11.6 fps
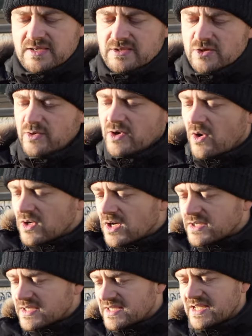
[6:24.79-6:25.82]
So in all
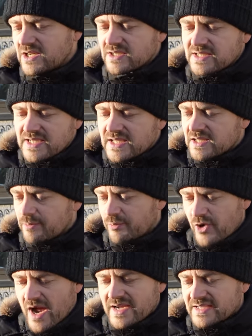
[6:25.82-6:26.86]
honesty, consider the
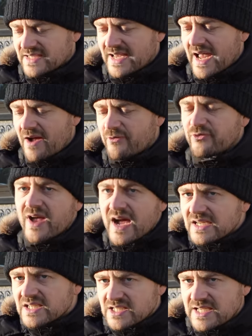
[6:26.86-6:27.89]
price. They are
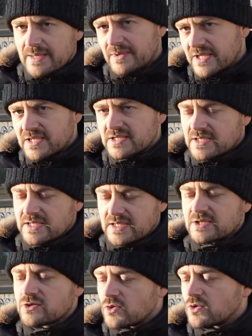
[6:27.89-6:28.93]
fairly steep. It
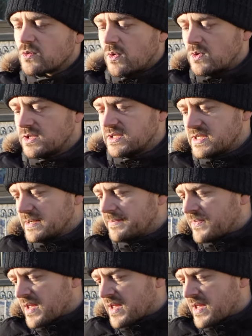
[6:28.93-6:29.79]
is good quality.